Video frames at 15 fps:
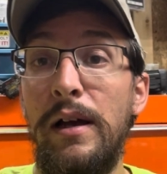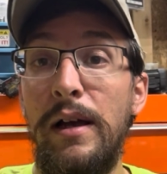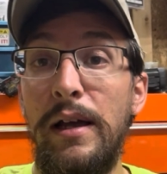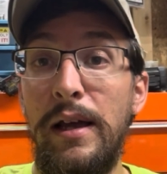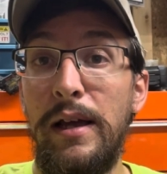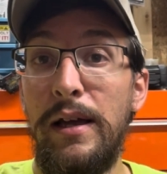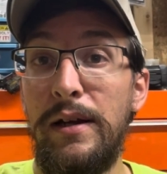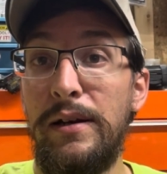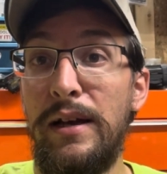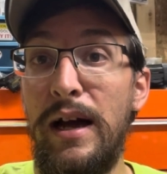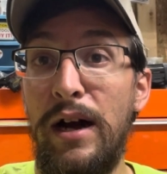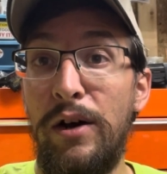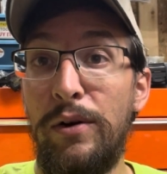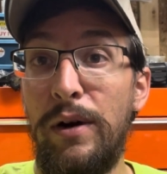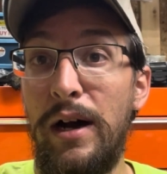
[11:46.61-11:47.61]
And
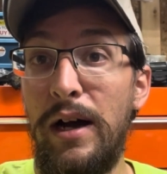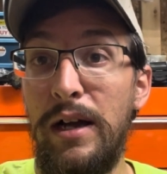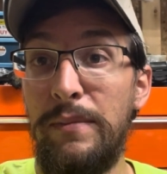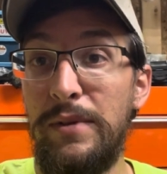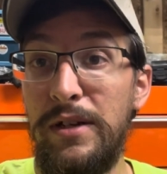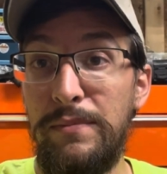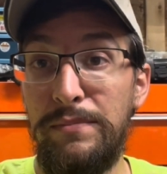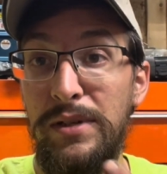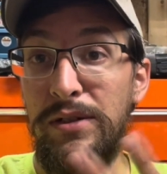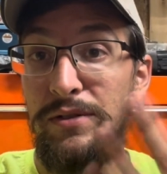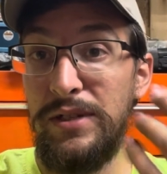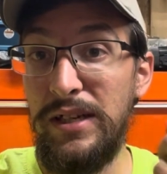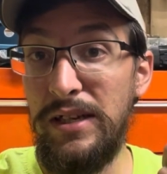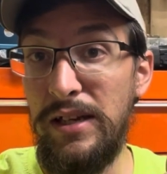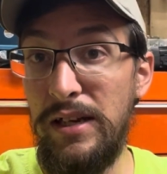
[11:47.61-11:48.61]
now I'm in a
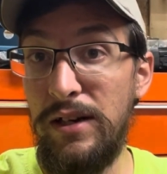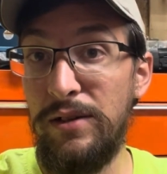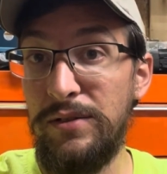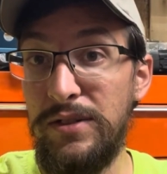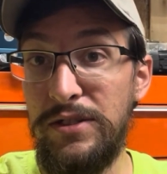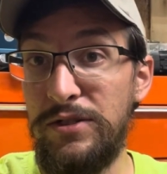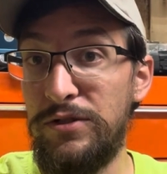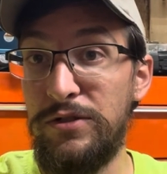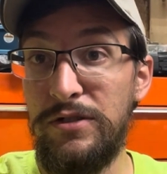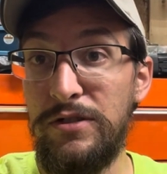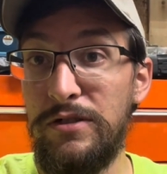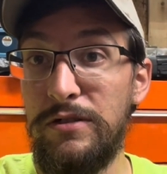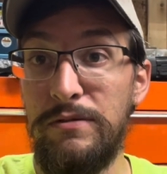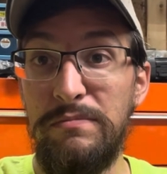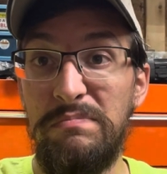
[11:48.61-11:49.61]
building here. This is just
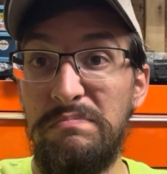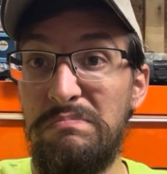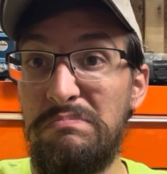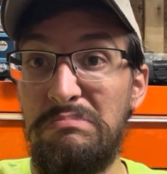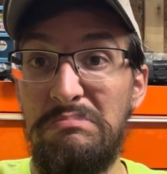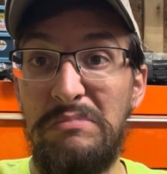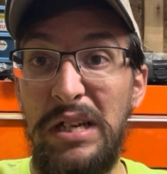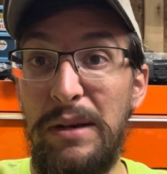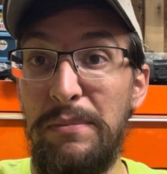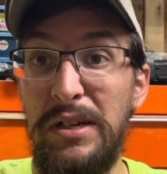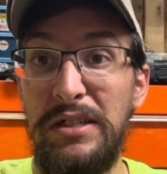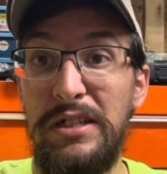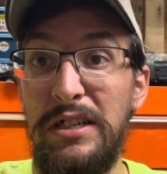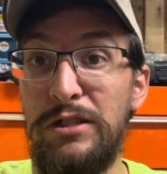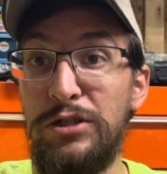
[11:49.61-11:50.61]
a 10 by
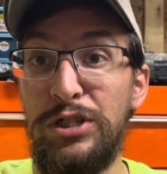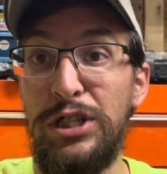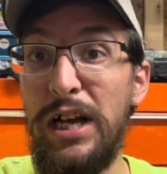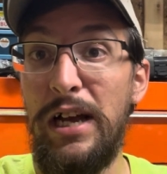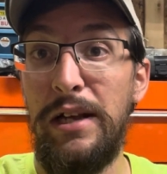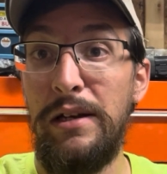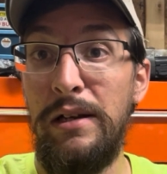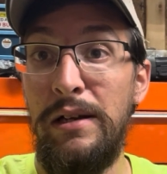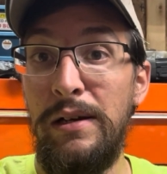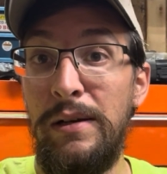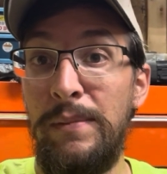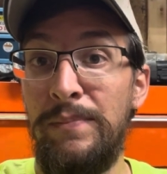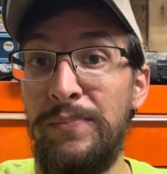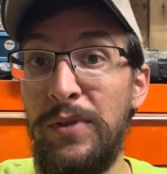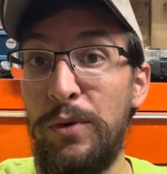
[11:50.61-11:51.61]
10 shed
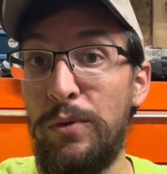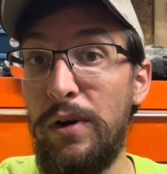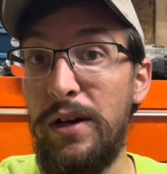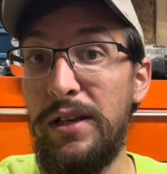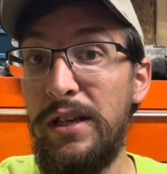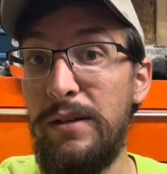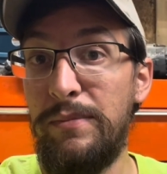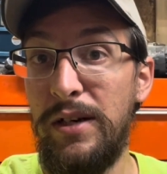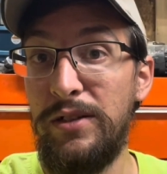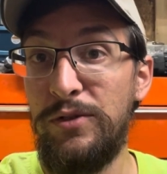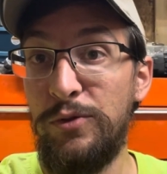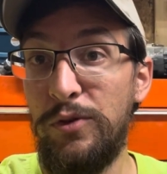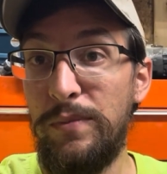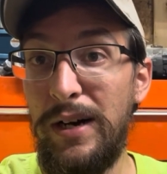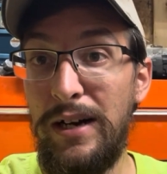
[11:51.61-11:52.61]
where I keep my
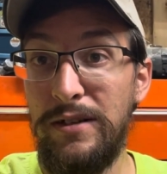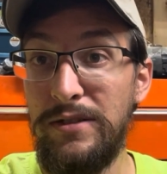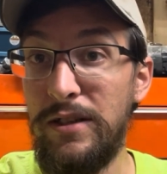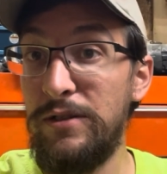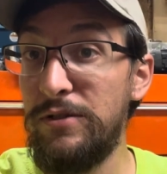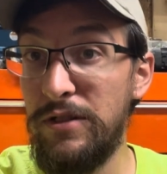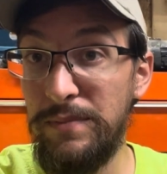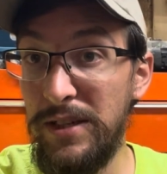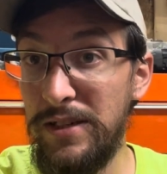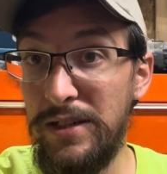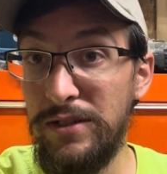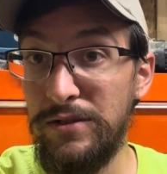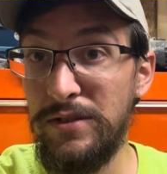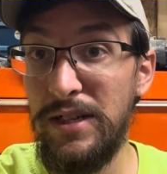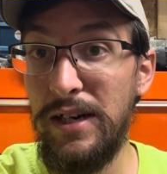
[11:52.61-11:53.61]
toolbox. I used to be a
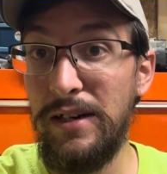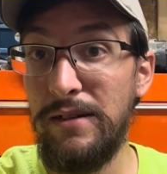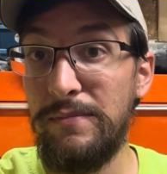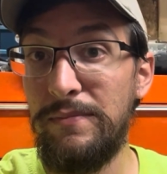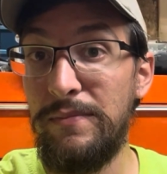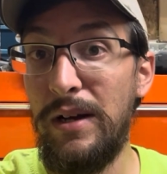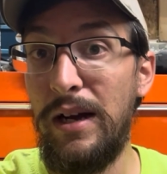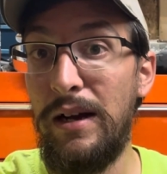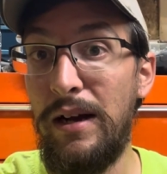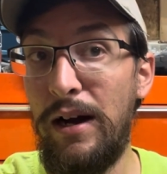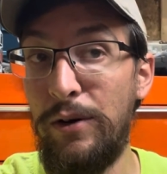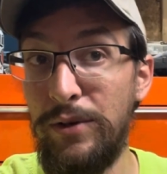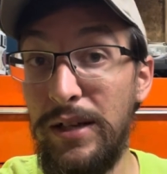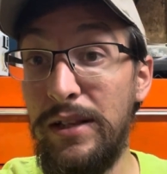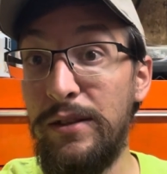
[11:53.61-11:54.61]
diesel tech
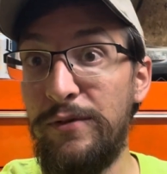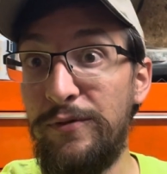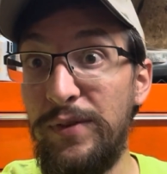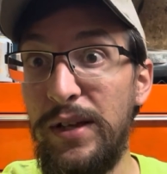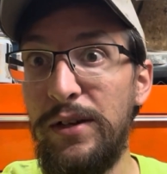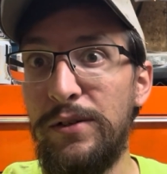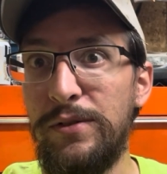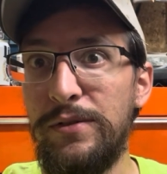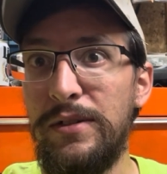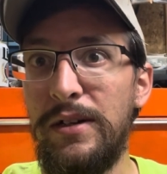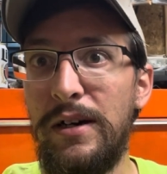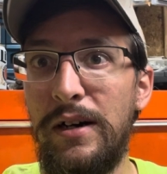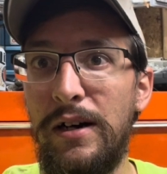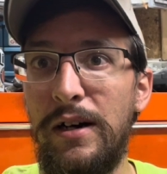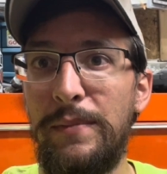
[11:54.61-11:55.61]
out in the field.
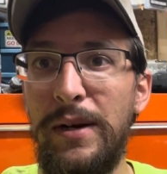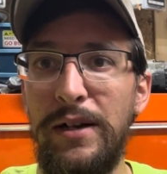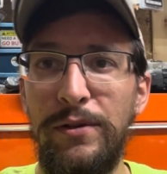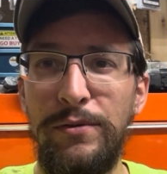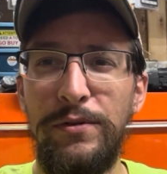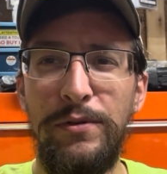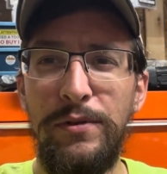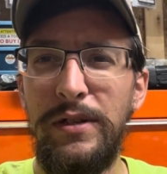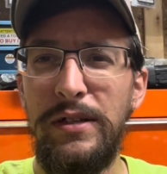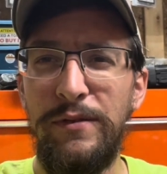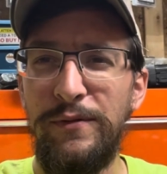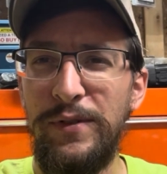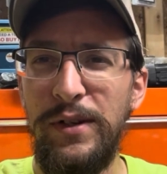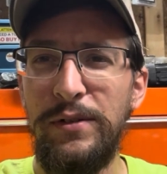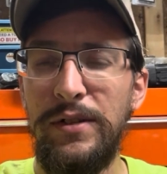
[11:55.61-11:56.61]
I don't do it in the
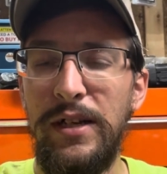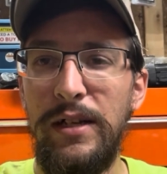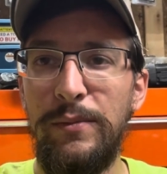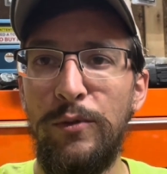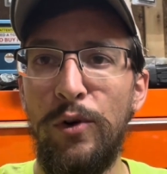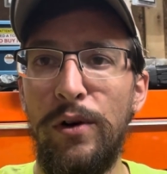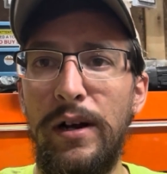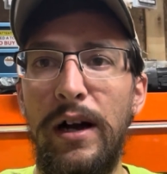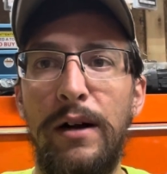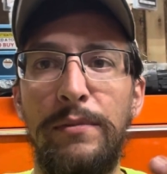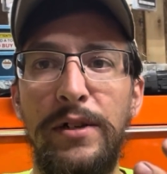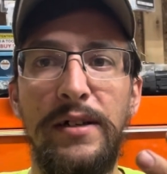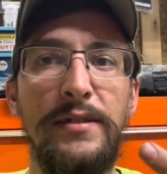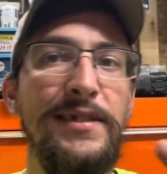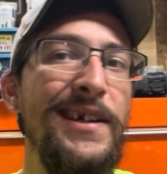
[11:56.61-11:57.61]
field anymore. Now I'm
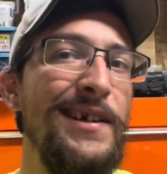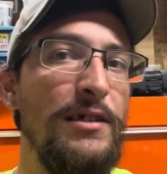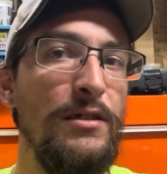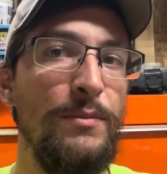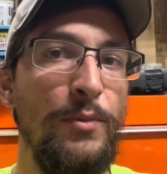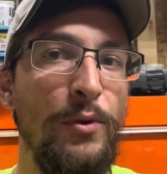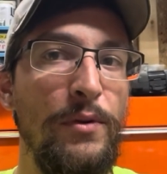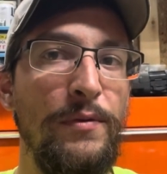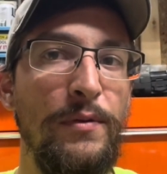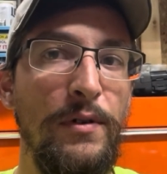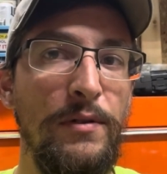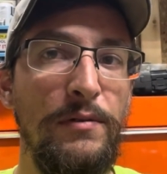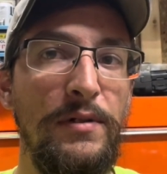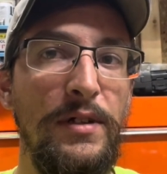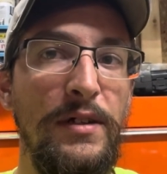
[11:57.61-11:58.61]
like a tech support for
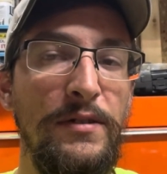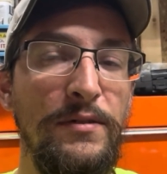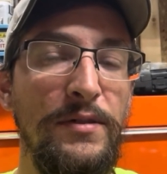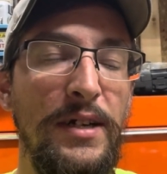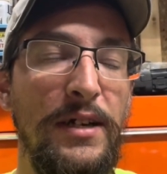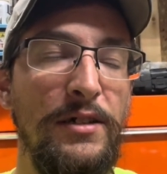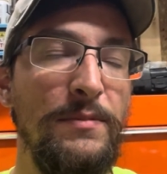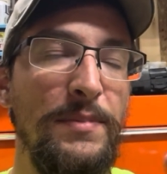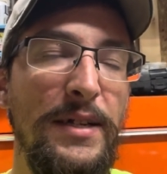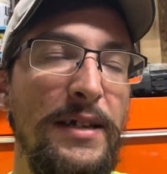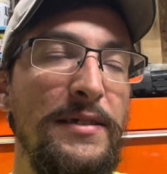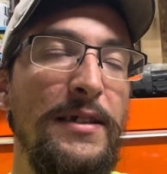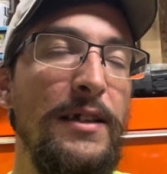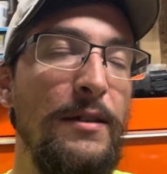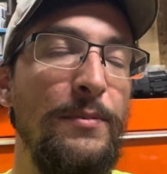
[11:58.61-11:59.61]
other diesel techs, but that's
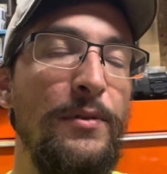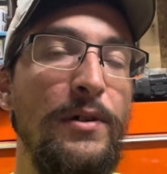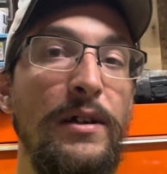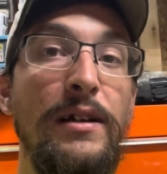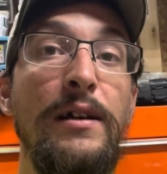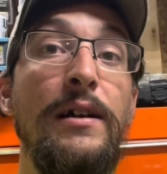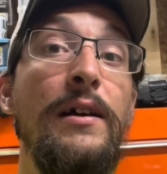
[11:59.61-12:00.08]
not the point.